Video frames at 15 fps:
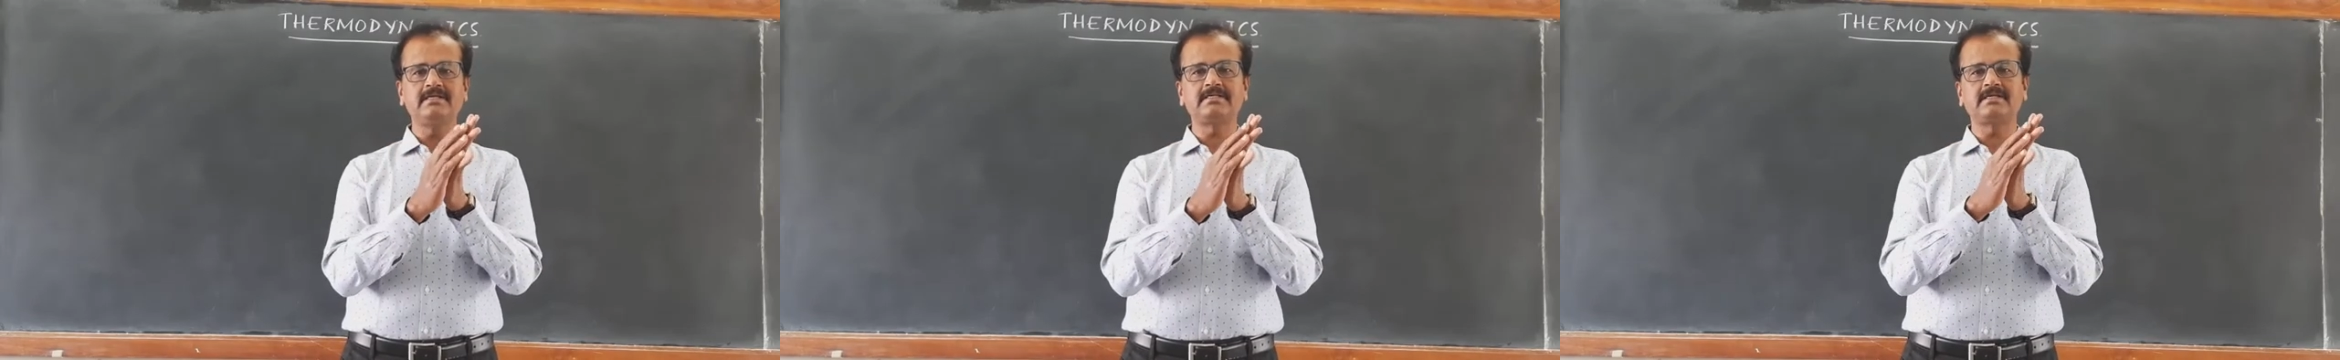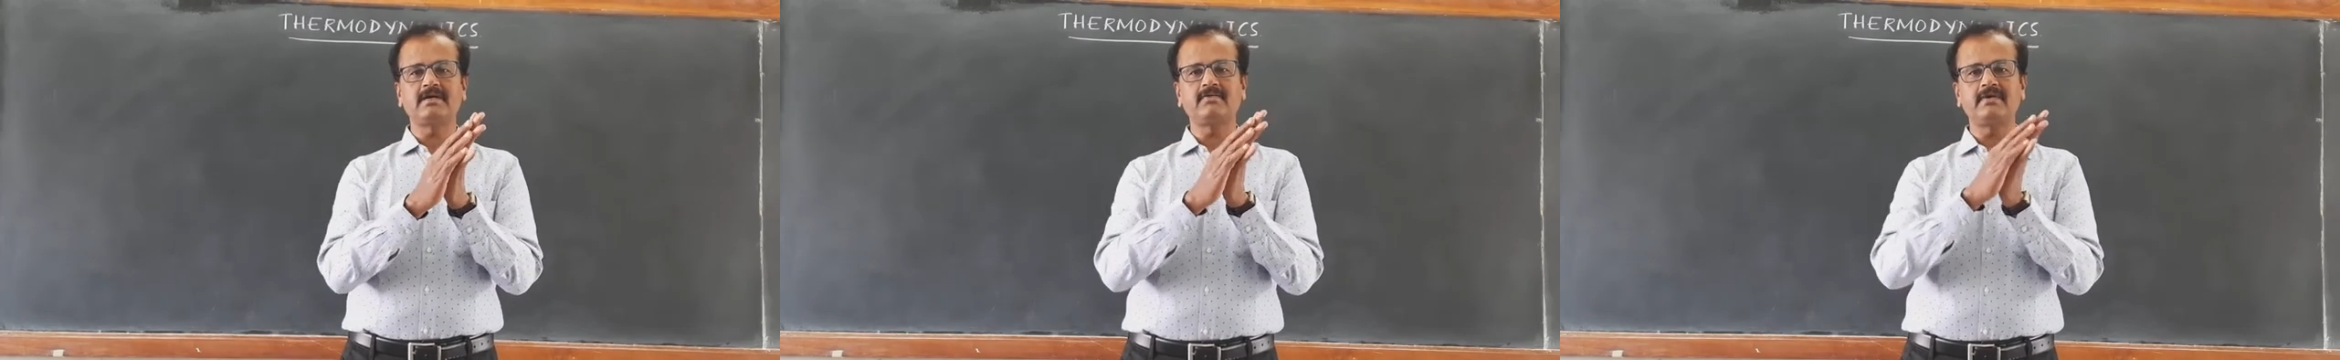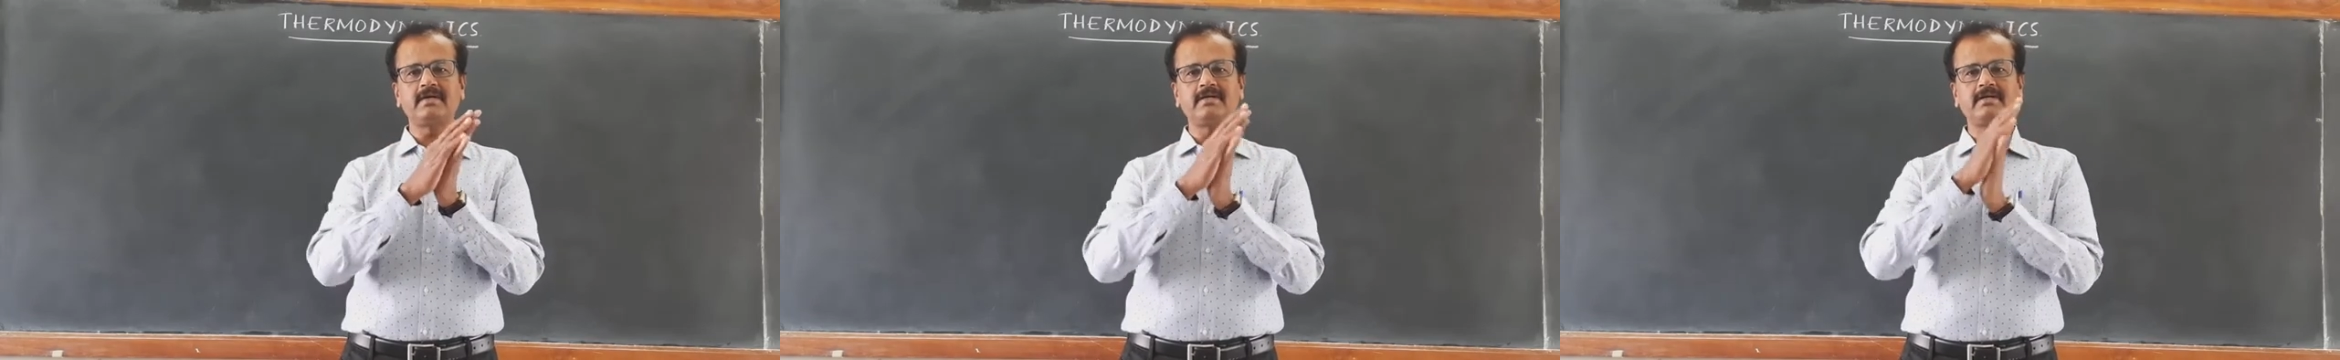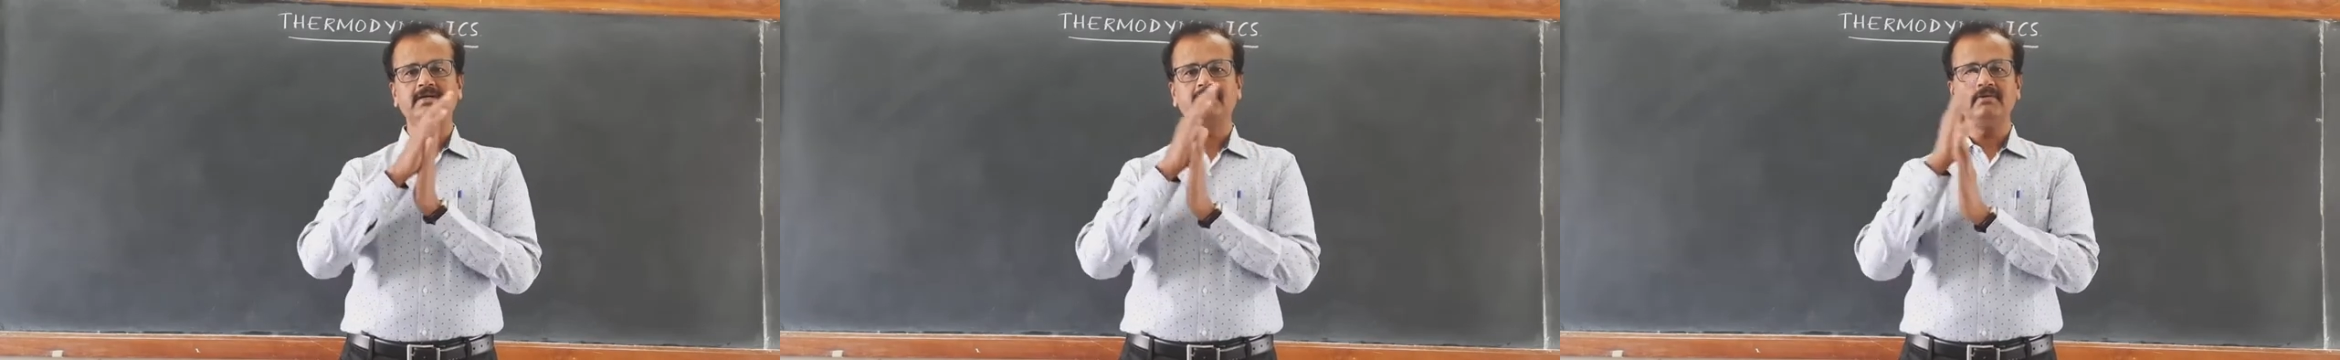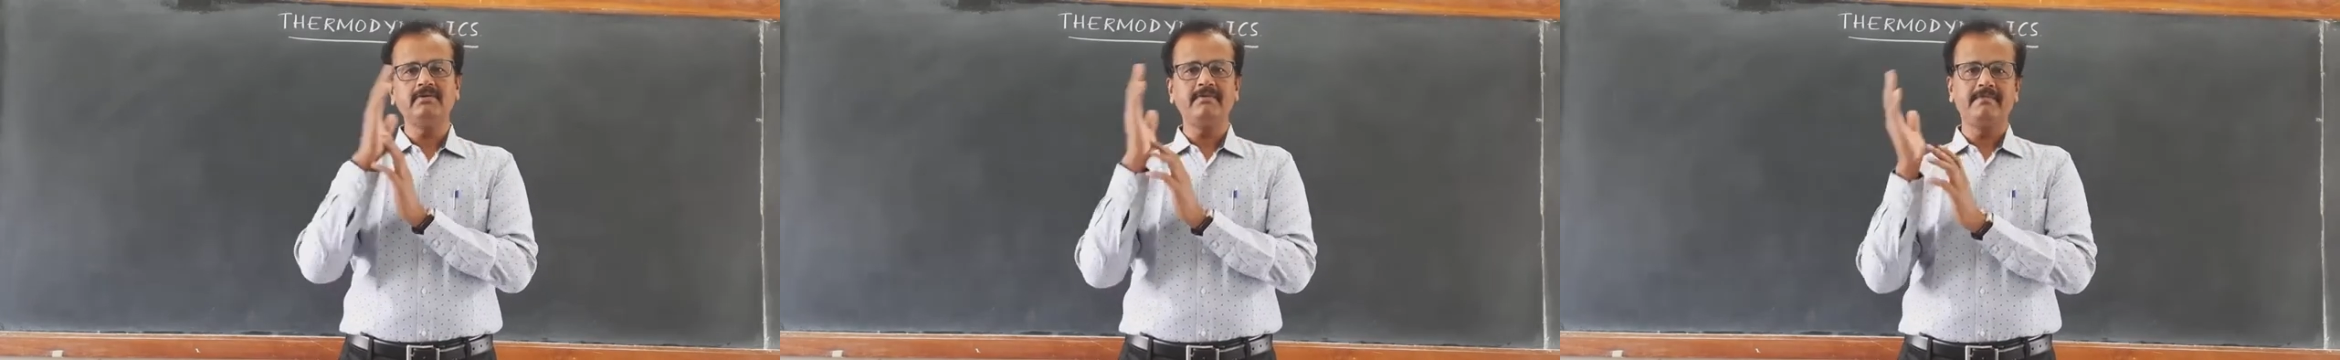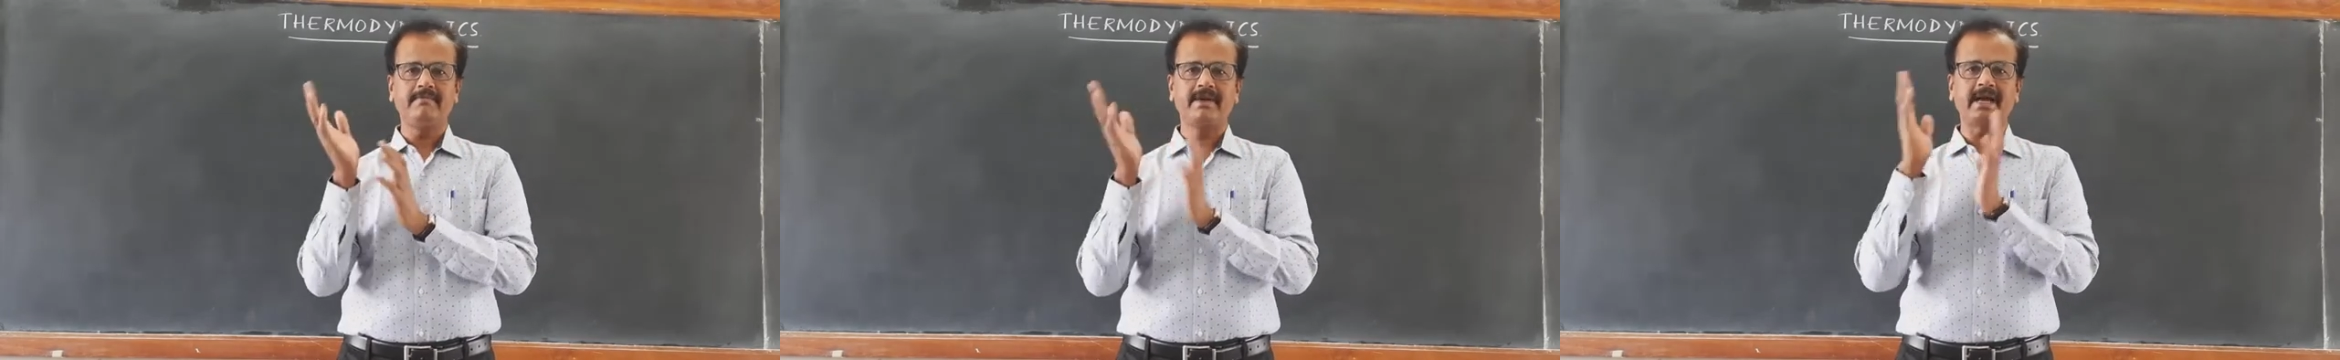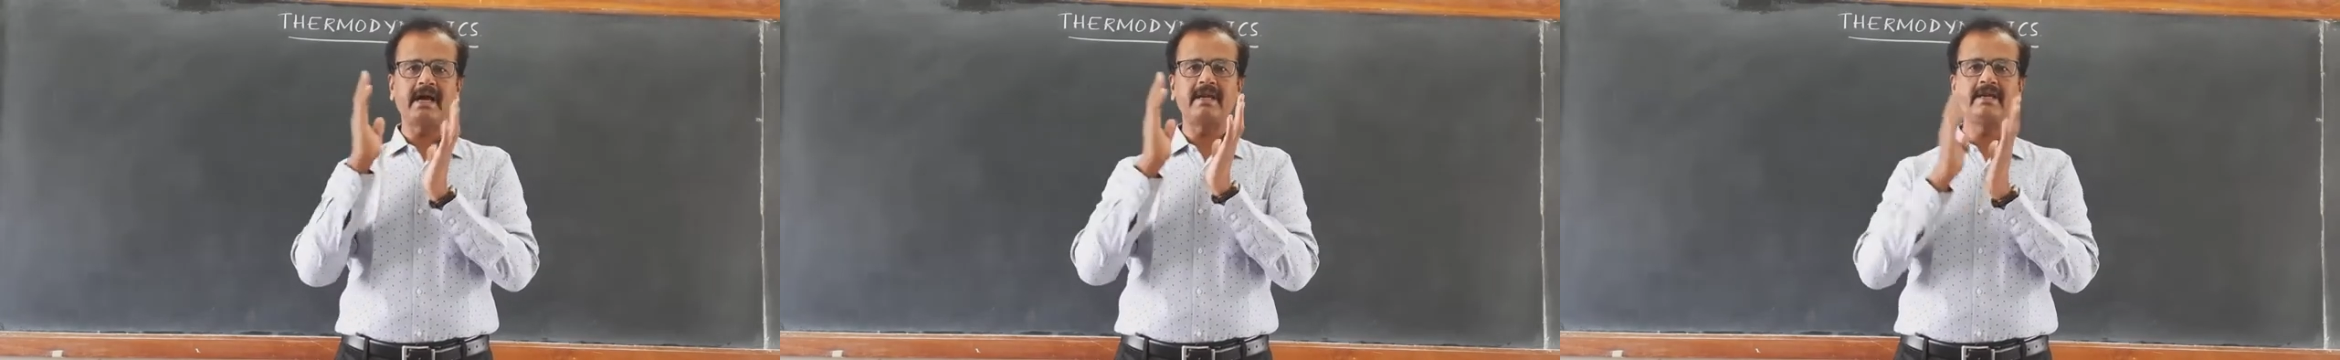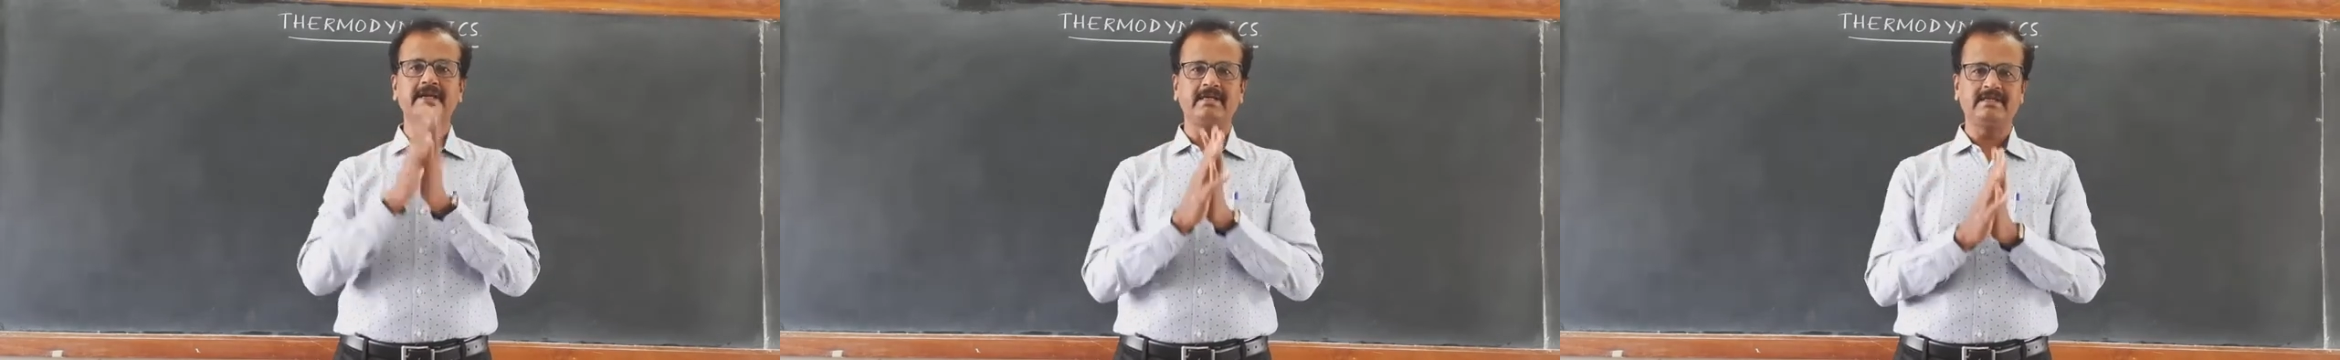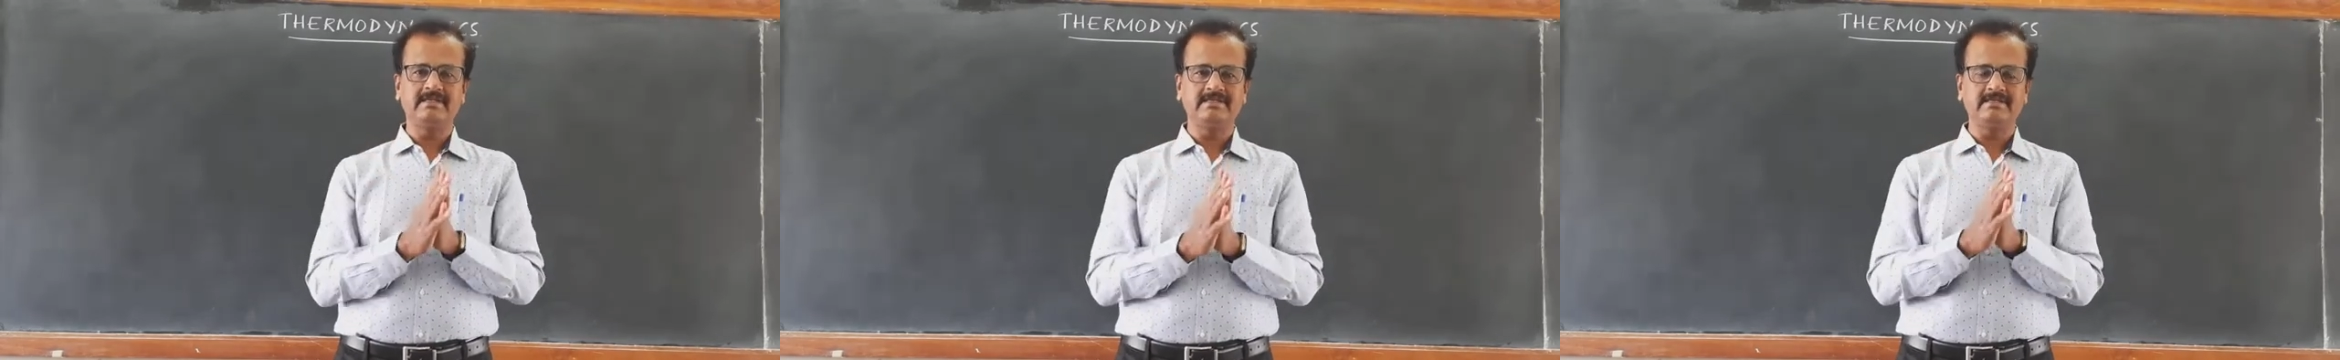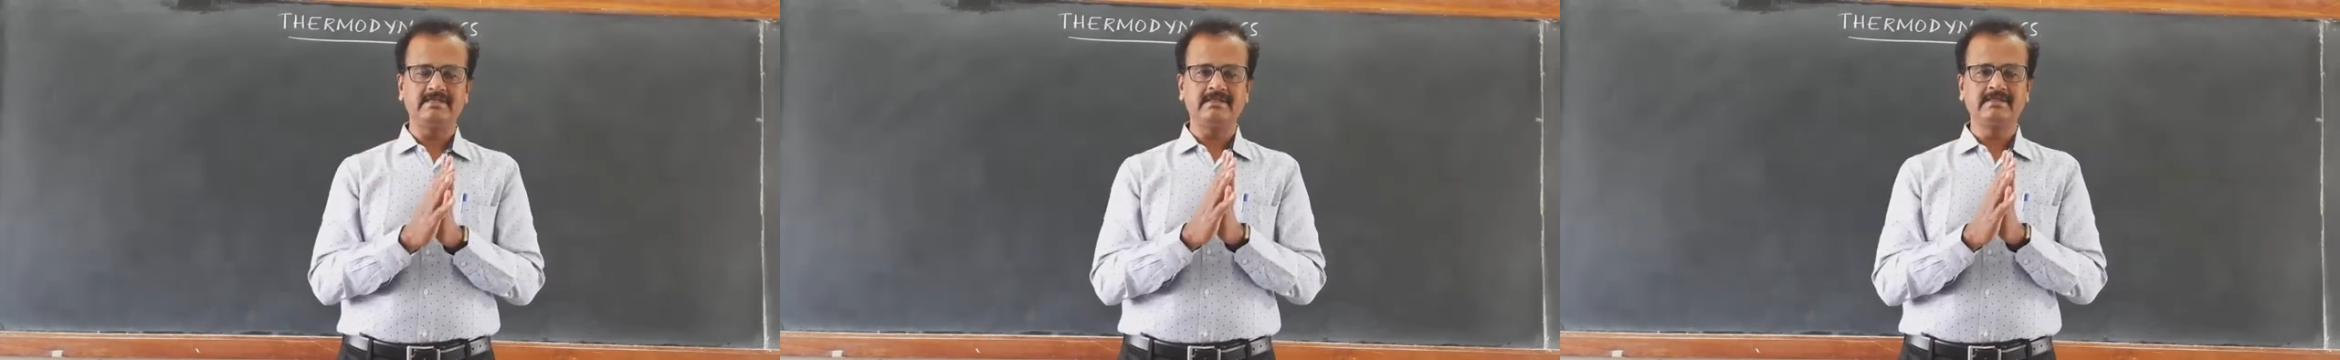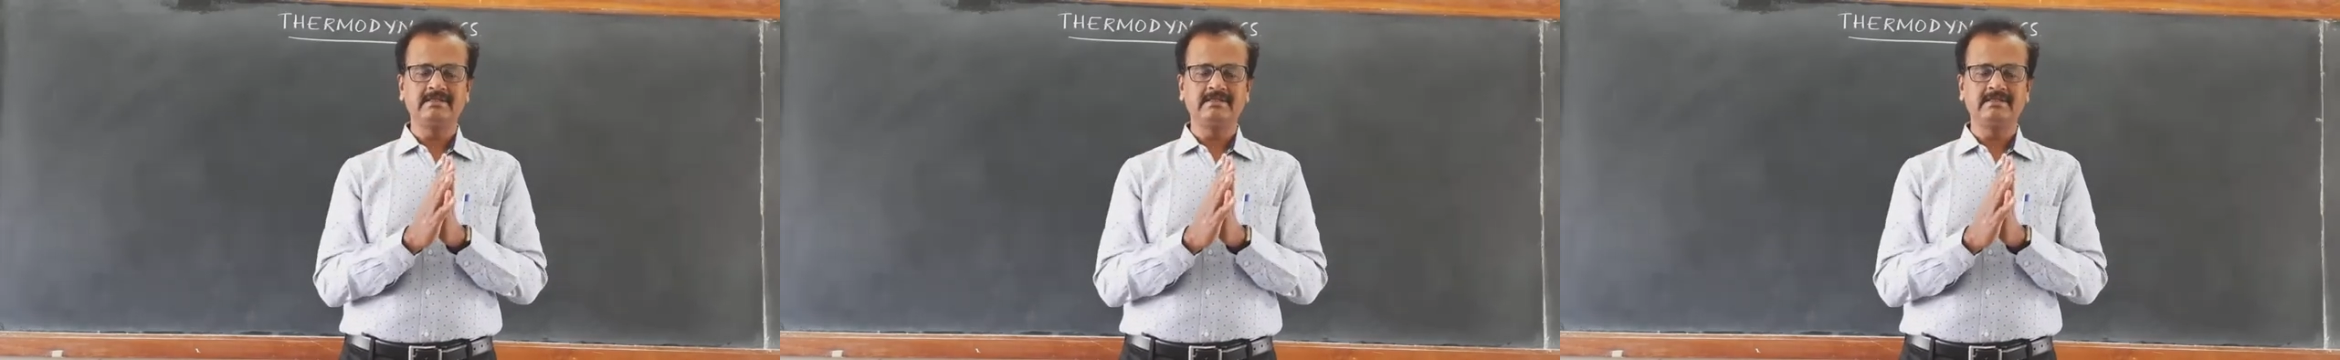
is converted into mechanical energy.